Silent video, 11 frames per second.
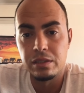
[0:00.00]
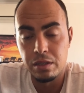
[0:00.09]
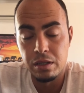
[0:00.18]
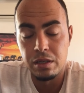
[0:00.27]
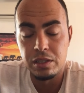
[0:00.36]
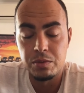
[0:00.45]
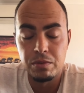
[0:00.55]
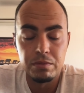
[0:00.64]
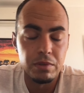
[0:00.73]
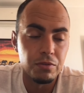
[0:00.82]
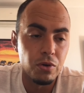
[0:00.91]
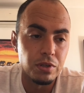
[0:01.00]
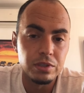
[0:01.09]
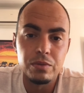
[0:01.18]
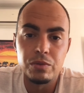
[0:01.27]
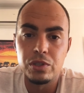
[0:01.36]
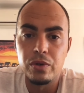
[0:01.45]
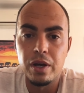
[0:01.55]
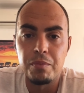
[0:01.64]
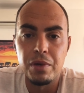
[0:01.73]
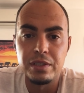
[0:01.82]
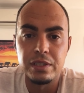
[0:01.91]
uh, of course, we still
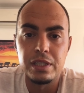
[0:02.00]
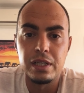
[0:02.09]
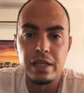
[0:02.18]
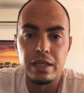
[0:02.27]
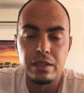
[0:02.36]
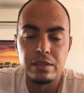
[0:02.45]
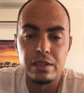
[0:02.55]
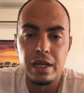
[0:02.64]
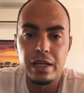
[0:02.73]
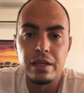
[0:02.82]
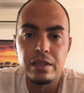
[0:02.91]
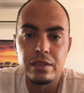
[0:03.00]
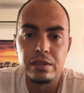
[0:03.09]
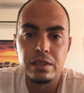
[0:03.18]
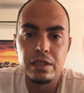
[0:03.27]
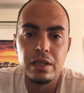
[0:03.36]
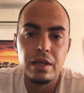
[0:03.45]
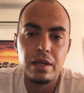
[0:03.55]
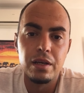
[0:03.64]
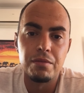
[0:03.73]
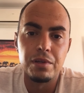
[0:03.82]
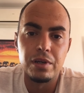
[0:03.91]
got Man City uh, tonight to see
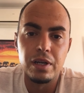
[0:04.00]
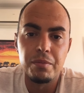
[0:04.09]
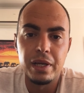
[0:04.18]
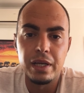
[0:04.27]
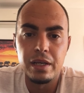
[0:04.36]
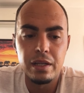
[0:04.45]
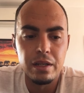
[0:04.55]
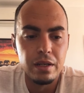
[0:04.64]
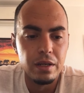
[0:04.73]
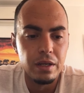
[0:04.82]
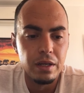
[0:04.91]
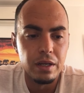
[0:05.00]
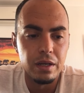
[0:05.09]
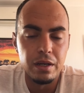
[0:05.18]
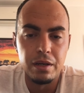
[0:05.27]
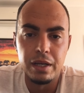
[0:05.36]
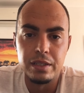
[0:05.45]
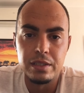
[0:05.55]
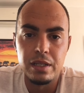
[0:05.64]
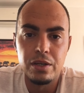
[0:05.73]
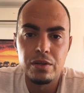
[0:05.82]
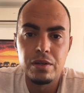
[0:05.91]
if they're gonna make it uh, against
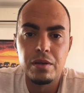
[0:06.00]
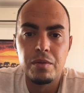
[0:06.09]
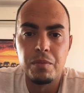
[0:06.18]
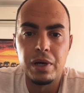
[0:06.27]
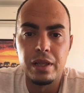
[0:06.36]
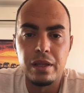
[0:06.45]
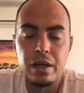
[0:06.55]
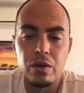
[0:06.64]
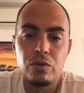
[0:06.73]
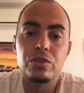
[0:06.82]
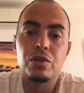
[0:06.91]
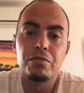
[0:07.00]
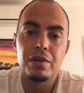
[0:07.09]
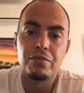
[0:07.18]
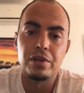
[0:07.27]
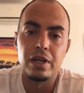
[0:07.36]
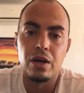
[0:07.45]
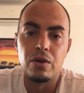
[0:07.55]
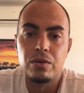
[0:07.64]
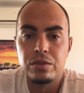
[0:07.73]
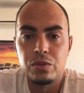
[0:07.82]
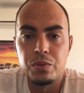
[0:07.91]
Lyon. But who's your favorite now
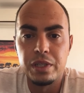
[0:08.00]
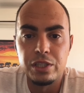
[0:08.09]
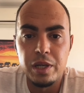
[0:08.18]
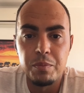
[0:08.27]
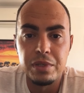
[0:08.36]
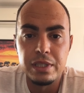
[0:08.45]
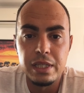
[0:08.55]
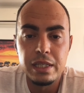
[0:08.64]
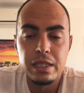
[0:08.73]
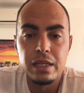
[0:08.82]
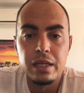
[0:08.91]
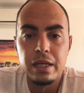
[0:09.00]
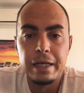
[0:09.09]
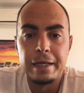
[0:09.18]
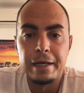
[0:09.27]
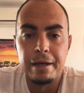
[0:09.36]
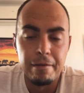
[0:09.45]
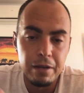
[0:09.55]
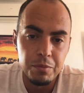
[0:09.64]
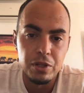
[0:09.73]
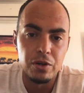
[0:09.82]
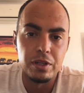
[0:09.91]
to win the Champions League?
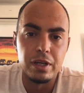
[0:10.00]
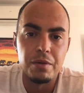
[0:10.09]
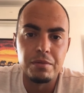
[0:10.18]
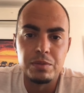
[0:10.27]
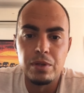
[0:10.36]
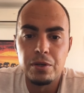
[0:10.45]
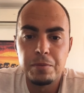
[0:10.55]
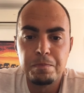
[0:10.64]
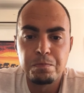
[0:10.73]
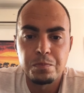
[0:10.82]
let me know in the comments below.